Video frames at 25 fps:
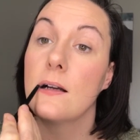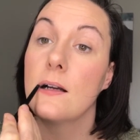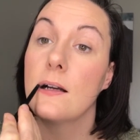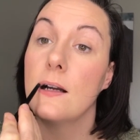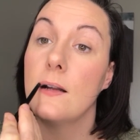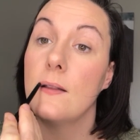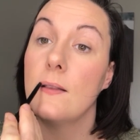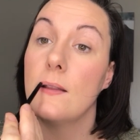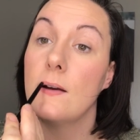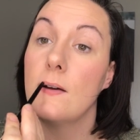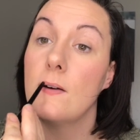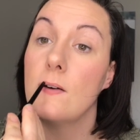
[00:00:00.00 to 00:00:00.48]

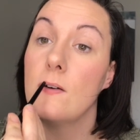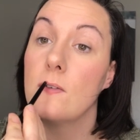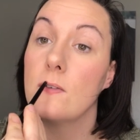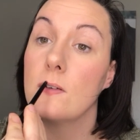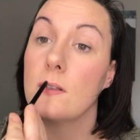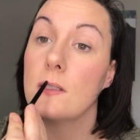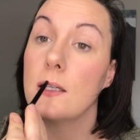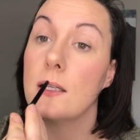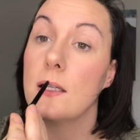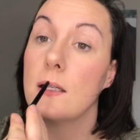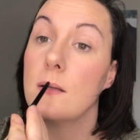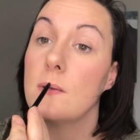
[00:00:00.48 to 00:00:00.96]
I'm not
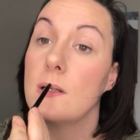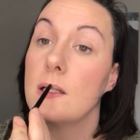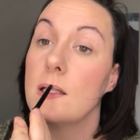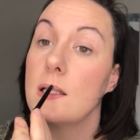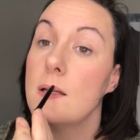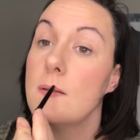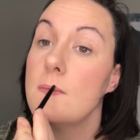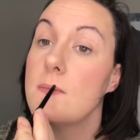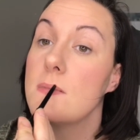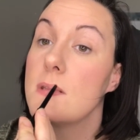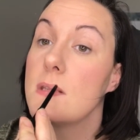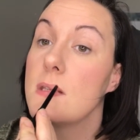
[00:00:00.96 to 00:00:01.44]
overlining my
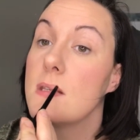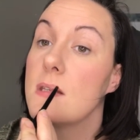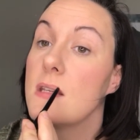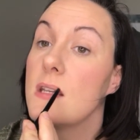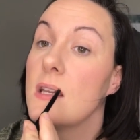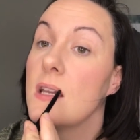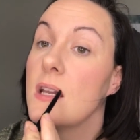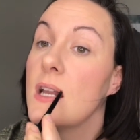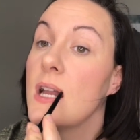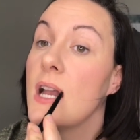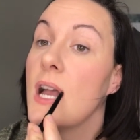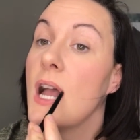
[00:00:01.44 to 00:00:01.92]
lips,
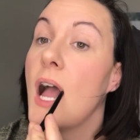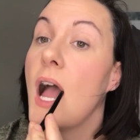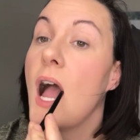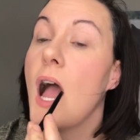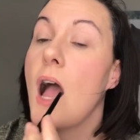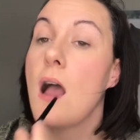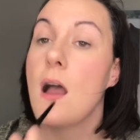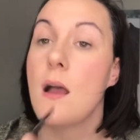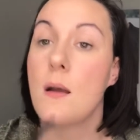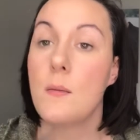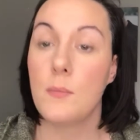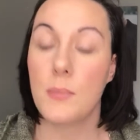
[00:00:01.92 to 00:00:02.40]

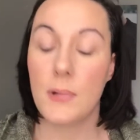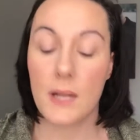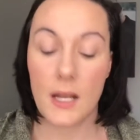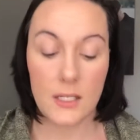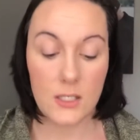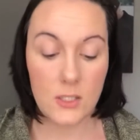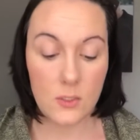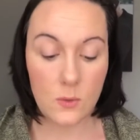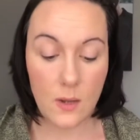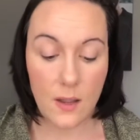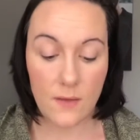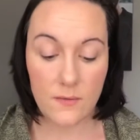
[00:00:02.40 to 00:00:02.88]
but I
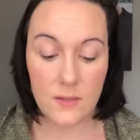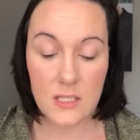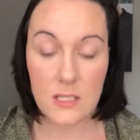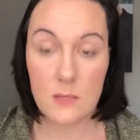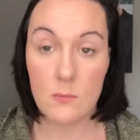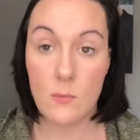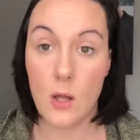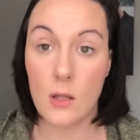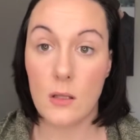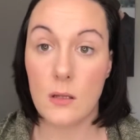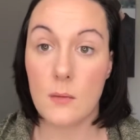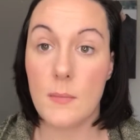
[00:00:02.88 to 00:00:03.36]
do have a
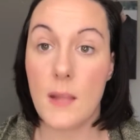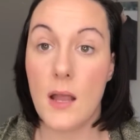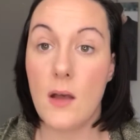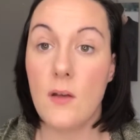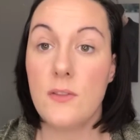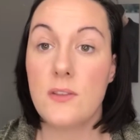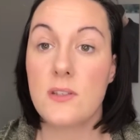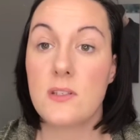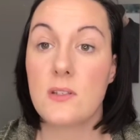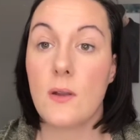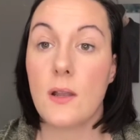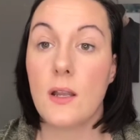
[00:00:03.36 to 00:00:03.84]
smaller
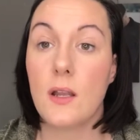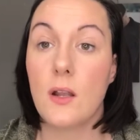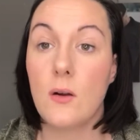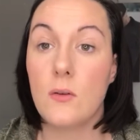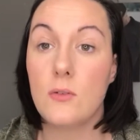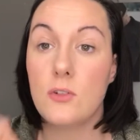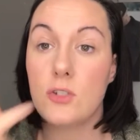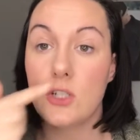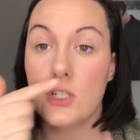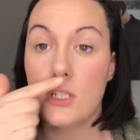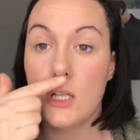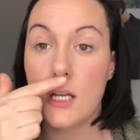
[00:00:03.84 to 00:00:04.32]
mouth, so I go
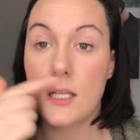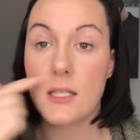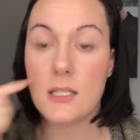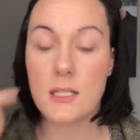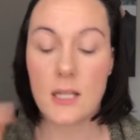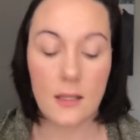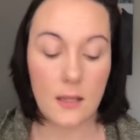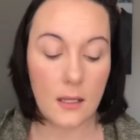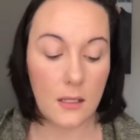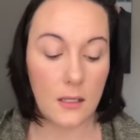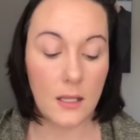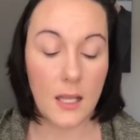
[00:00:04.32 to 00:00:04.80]
just
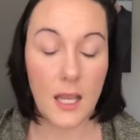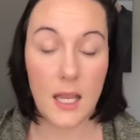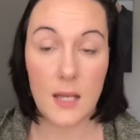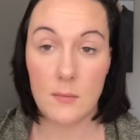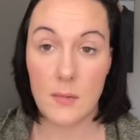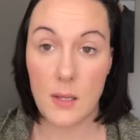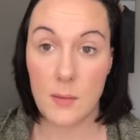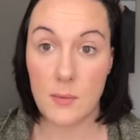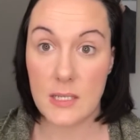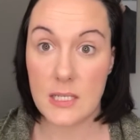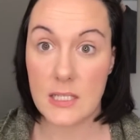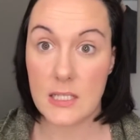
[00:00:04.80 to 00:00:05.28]
on the line,
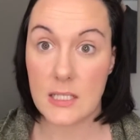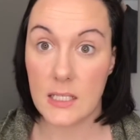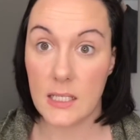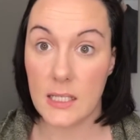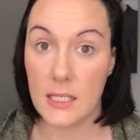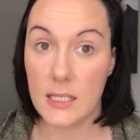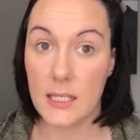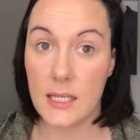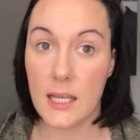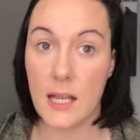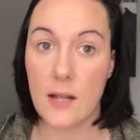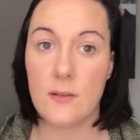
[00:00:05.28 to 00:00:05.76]
maybe
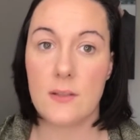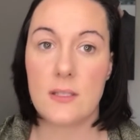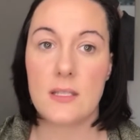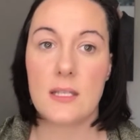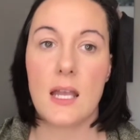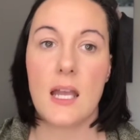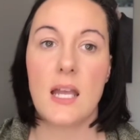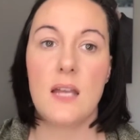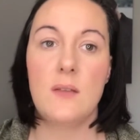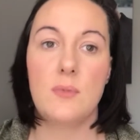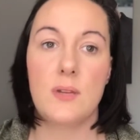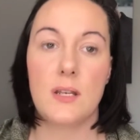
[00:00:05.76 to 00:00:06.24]
slightly
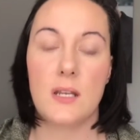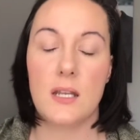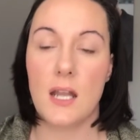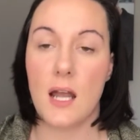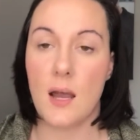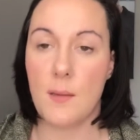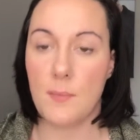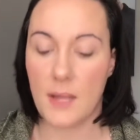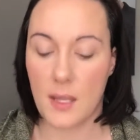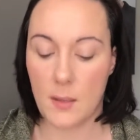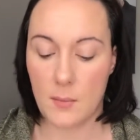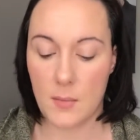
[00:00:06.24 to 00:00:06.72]
outside, but
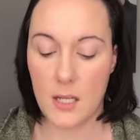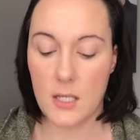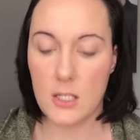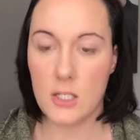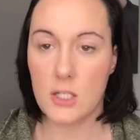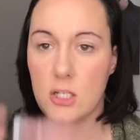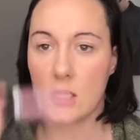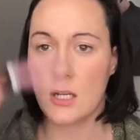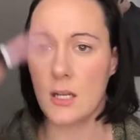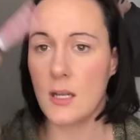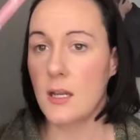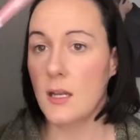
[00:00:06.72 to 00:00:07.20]
not by
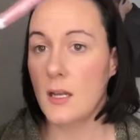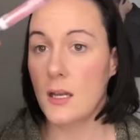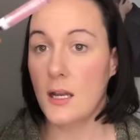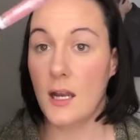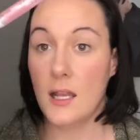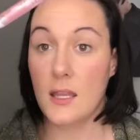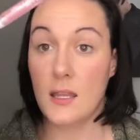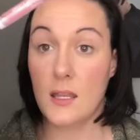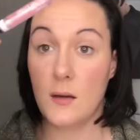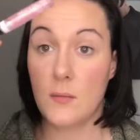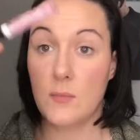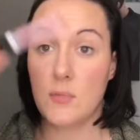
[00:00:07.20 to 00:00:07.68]
much.
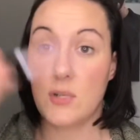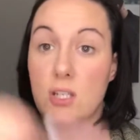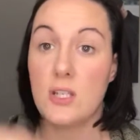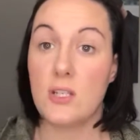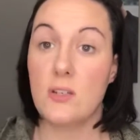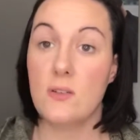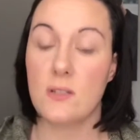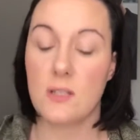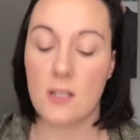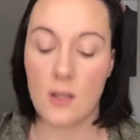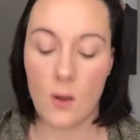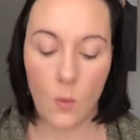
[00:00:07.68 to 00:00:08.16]
And then I'm just
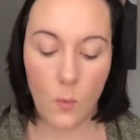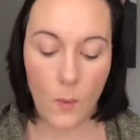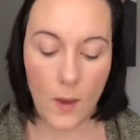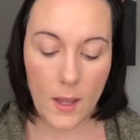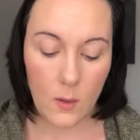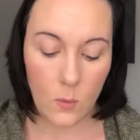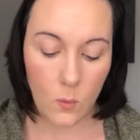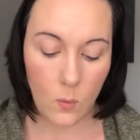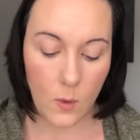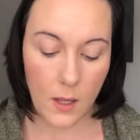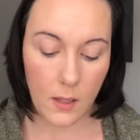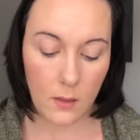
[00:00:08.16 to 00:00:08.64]
using a Wet
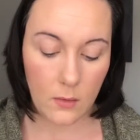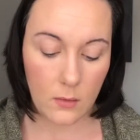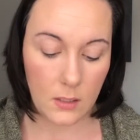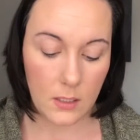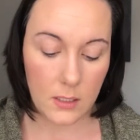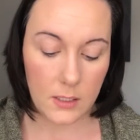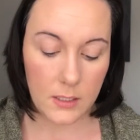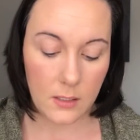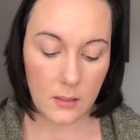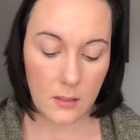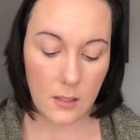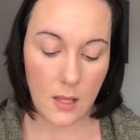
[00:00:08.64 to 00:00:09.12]
n Wild
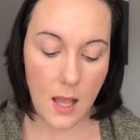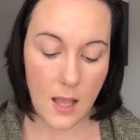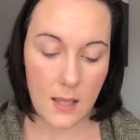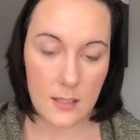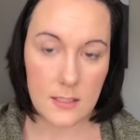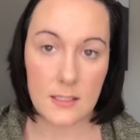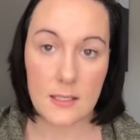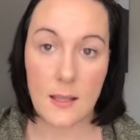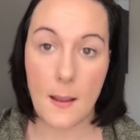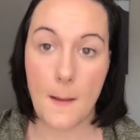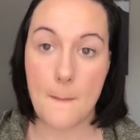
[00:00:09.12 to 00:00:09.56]
clear gloss.